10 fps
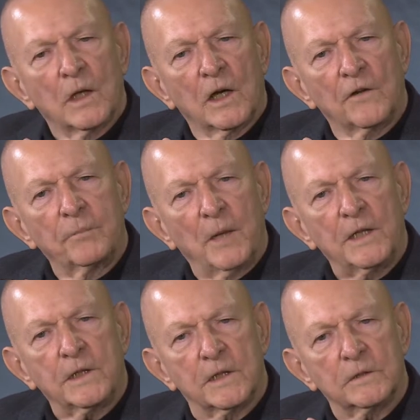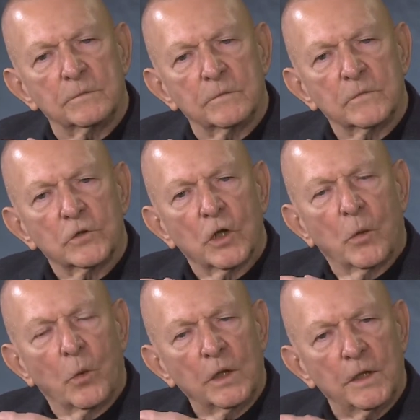of making
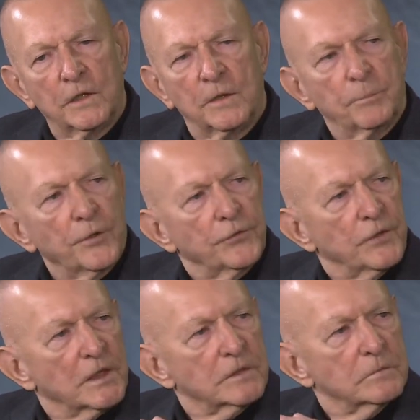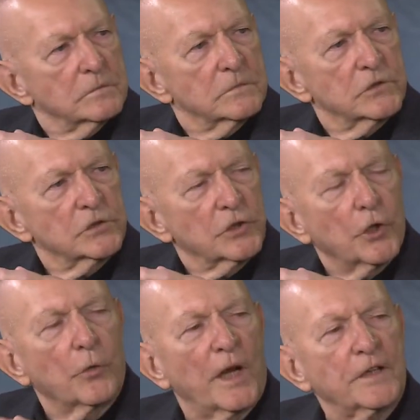100%
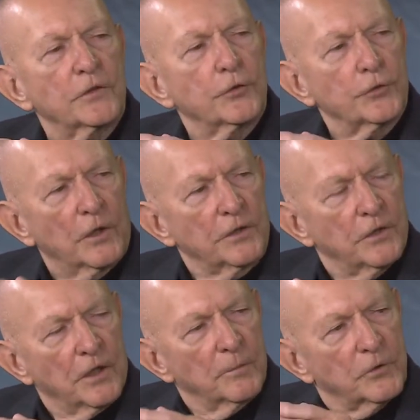correct, short term,